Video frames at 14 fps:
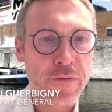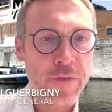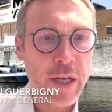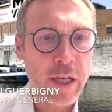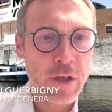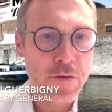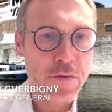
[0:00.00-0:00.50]

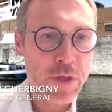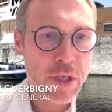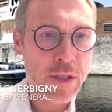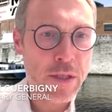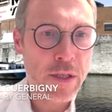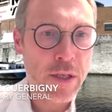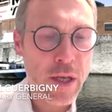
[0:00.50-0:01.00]

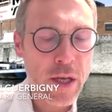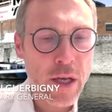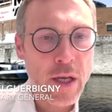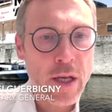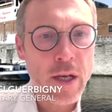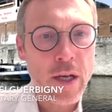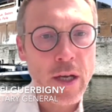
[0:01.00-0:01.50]
factories
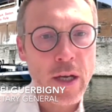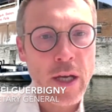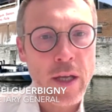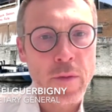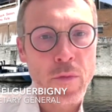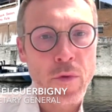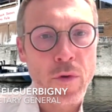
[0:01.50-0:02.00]

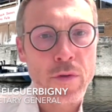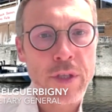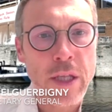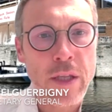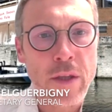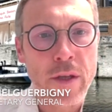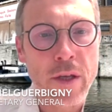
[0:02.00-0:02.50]
and more
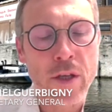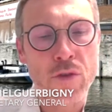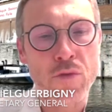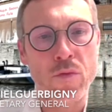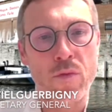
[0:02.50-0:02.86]
than